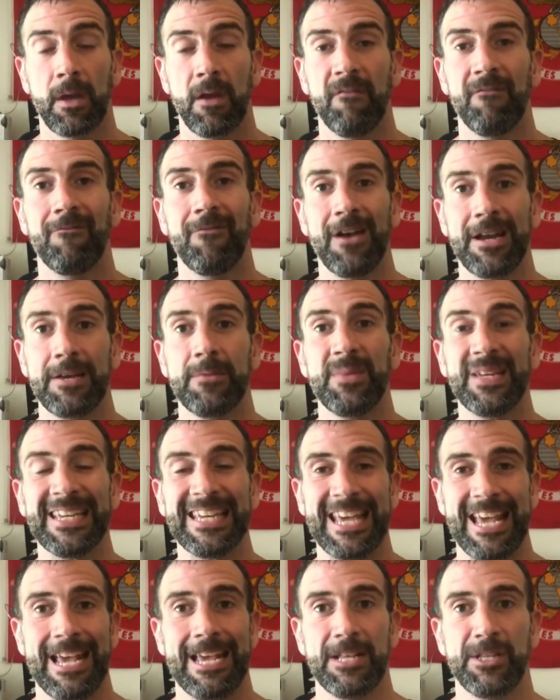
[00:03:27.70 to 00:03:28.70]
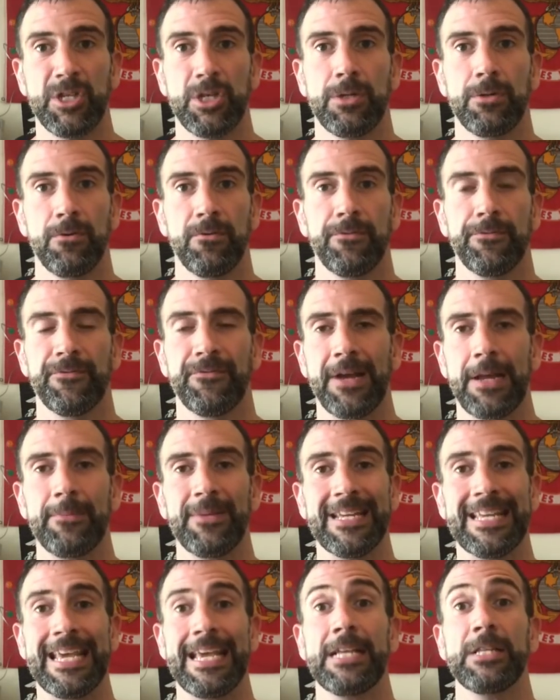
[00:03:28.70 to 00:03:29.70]
of vitamin k2
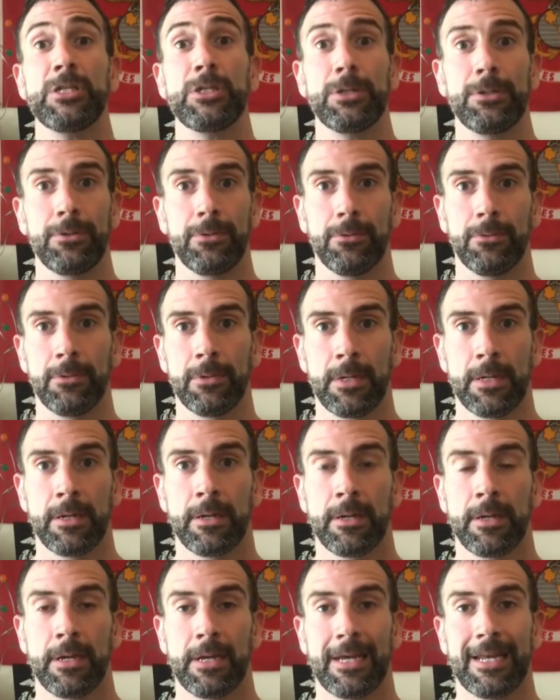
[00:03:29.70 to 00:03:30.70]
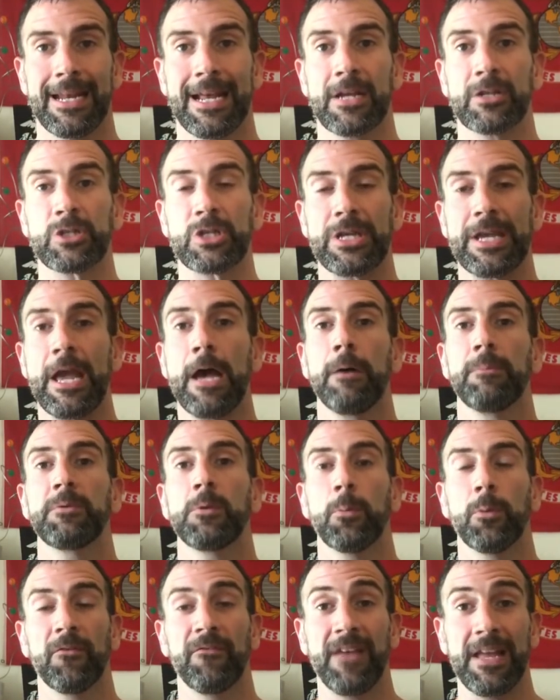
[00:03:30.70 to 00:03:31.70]
vitamin k2 can actually help
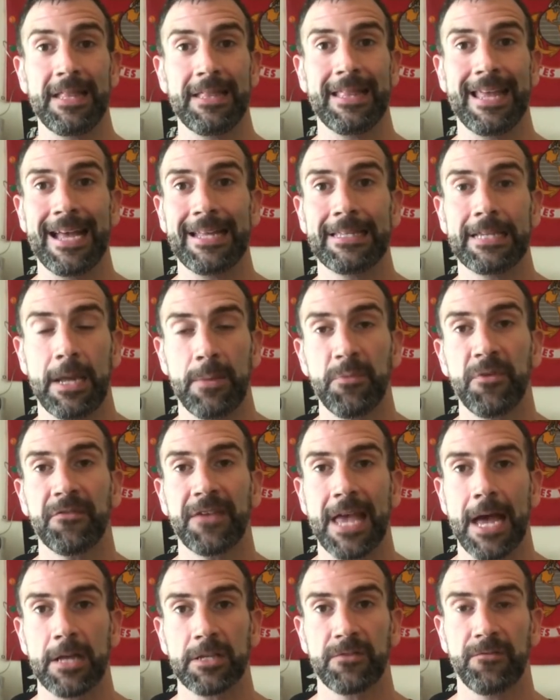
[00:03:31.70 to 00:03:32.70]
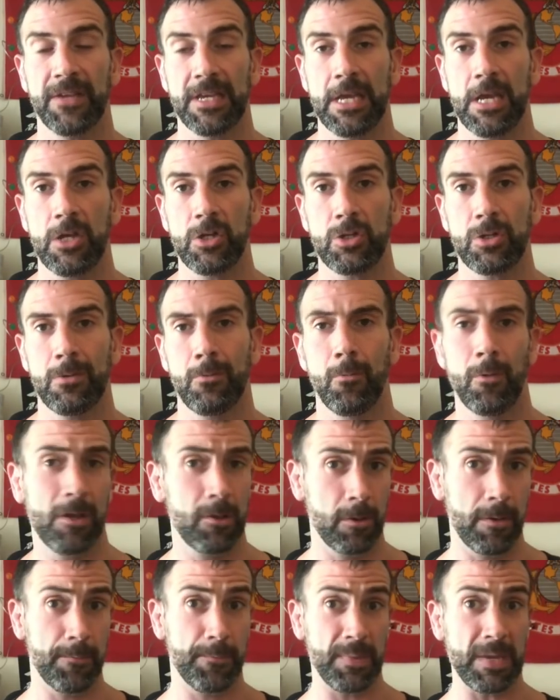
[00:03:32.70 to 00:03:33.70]
to prevent that type of calcification,
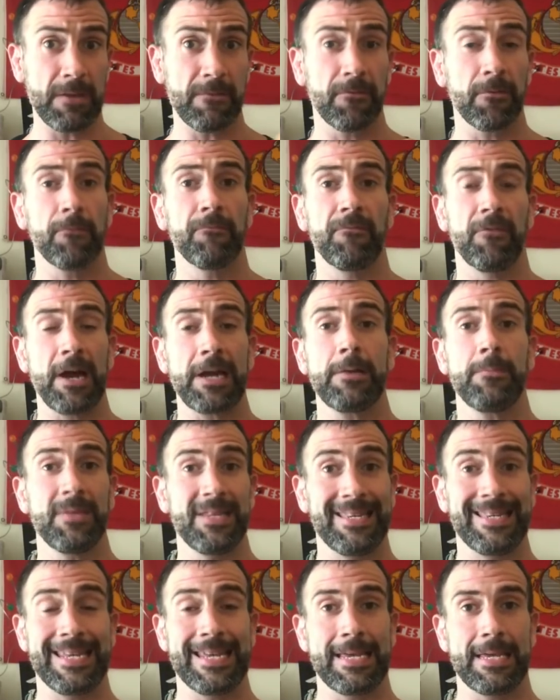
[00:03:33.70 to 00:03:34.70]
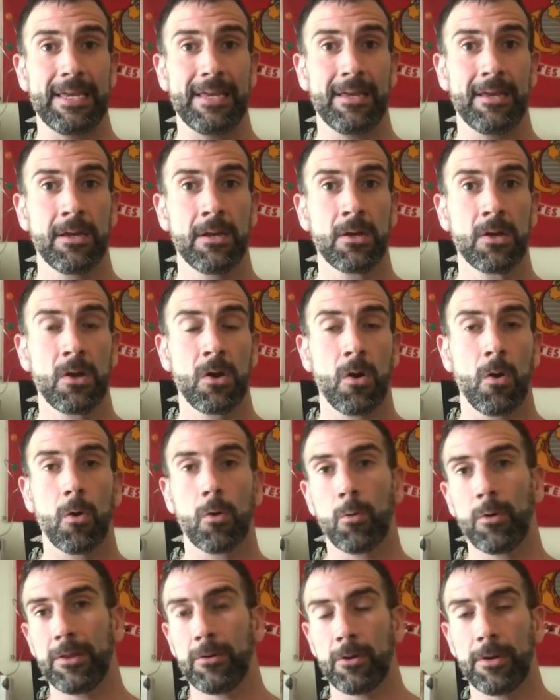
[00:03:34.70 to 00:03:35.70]
whether it be from vitamin D
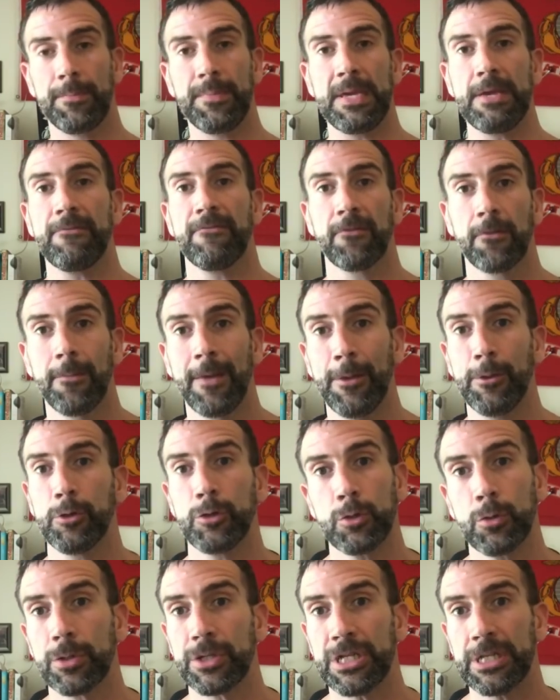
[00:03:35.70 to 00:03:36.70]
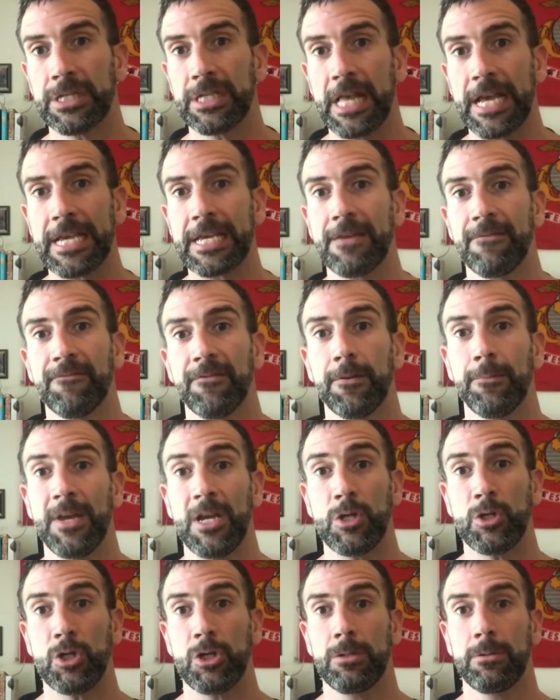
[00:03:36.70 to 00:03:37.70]
or whether it be from other sources like
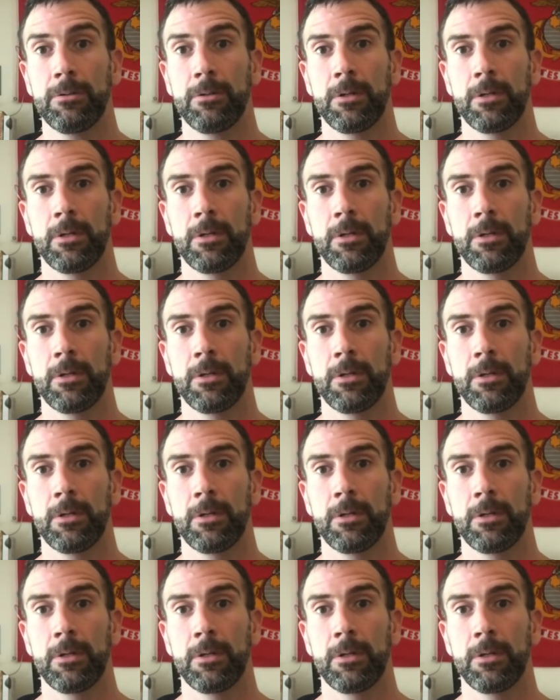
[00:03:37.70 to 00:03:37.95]
inflammation.